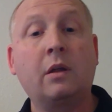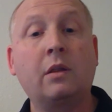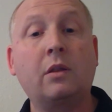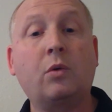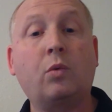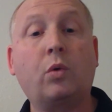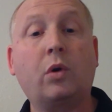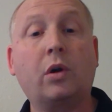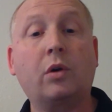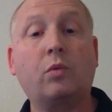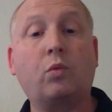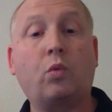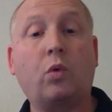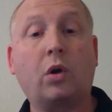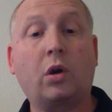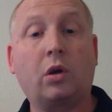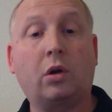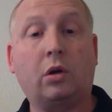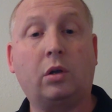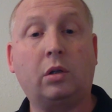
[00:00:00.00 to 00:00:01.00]
The word
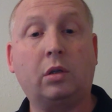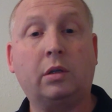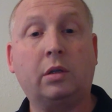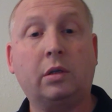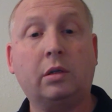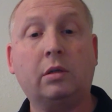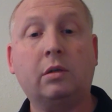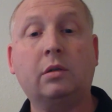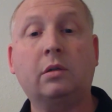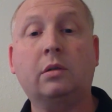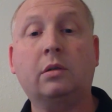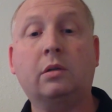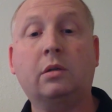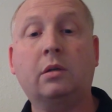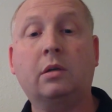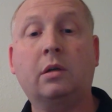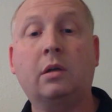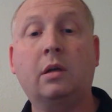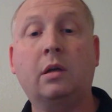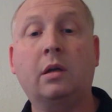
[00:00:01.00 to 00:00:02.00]
world,
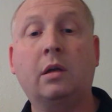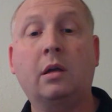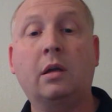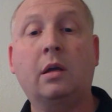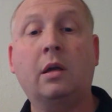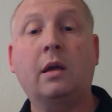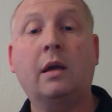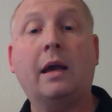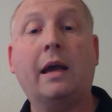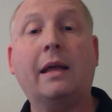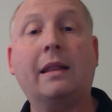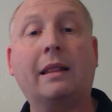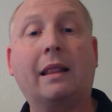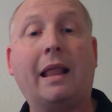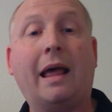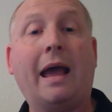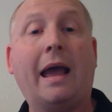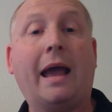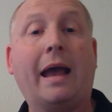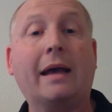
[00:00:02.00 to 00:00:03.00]
and
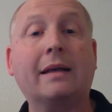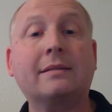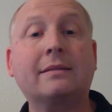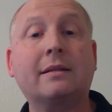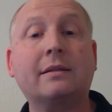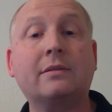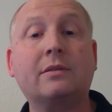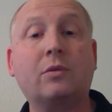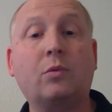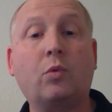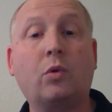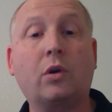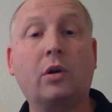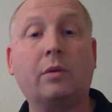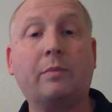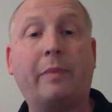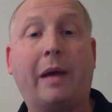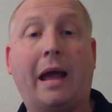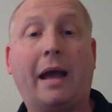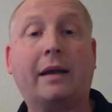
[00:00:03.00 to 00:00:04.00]
last is the
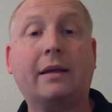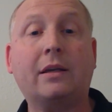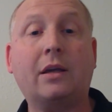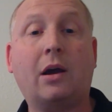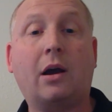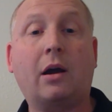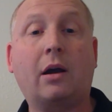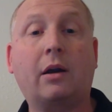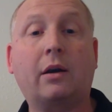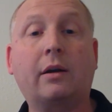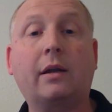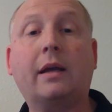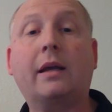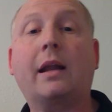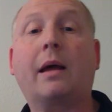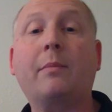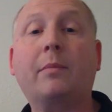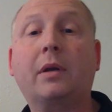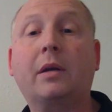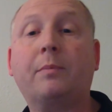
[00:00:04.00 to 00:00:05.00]
word backyard. And
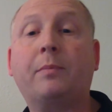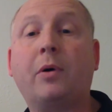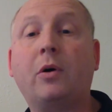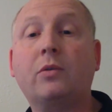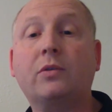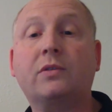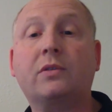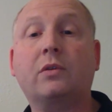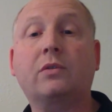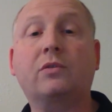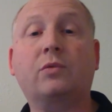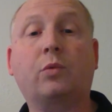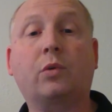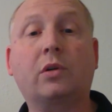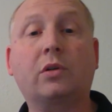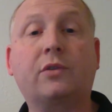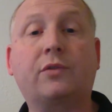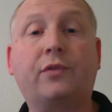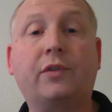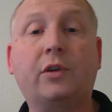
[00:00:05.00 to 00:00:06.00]
I'm going to post those
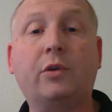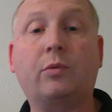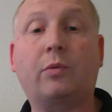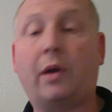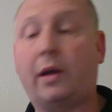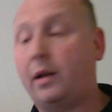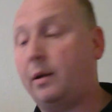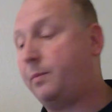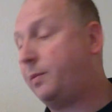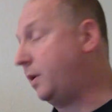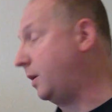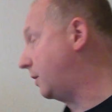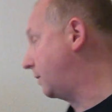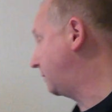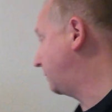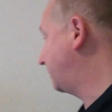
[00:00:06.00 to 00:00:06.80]
words for you right up here.